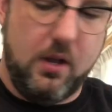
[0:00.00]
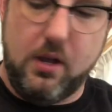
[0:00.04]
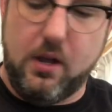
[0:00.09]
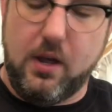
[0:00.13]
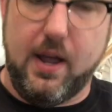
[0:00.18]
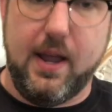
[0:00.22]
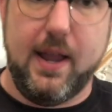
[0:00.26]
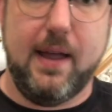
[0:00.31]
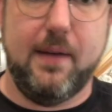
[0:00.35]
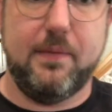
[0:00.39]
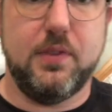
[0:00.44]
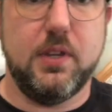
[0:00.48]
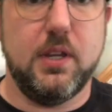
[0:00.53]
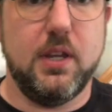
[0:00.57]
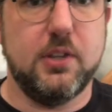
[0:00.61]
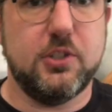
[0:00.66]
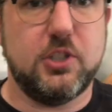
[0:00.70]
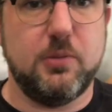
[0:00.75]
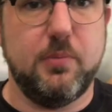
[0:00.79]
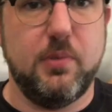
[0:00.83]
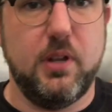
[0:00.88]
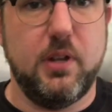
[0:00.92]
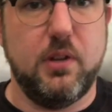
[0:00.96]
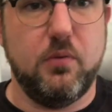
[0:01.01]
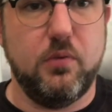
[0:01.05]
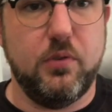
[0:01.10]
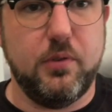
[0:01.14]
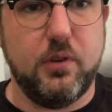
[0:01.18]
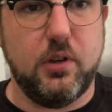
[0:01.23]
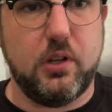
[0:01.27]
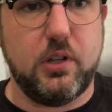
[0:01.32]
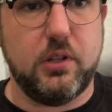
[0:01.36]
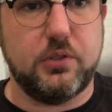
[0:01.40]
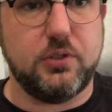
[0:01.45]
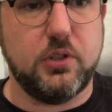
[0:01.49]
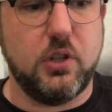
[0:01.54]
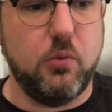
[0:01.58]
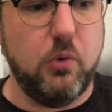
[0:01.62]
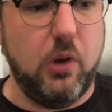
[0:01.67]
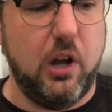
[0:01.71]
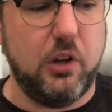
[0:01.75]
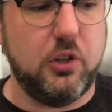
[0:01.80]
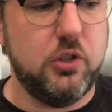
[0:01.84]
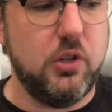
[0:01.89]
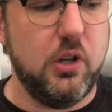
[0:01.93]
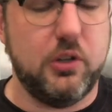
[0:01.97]
I have the instrument.
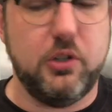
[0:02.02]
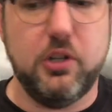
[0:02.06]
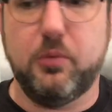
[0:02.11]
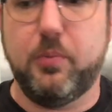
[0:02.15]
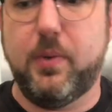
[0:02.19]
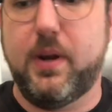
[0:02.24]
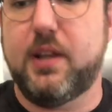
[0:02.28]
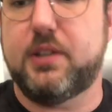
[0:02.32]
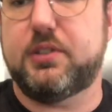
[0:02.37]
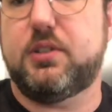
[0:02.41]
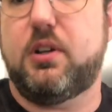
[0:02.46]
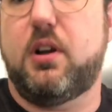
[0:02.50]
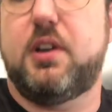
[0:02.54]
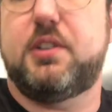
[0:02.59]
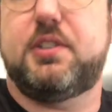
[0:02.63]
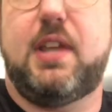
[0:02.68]
A good way to start is to